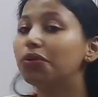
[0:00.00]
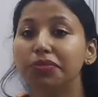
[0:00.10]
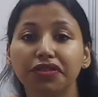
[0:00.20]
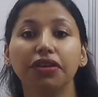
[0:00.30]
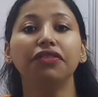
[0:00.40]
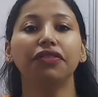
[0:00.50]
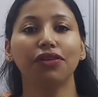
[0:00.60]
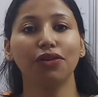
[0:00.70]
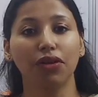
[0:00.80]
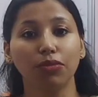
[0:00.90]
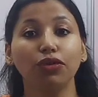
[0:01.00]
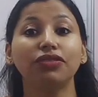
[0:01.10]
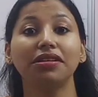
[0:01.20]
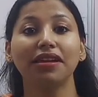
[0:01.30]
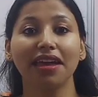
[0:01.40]
observe
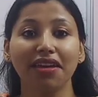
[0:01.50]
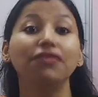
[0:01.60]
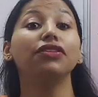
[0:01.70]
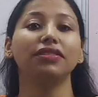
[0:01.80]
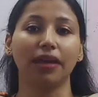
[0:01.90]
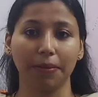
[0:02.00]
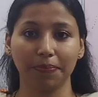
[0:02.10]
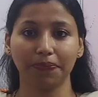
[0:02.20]
almost every time.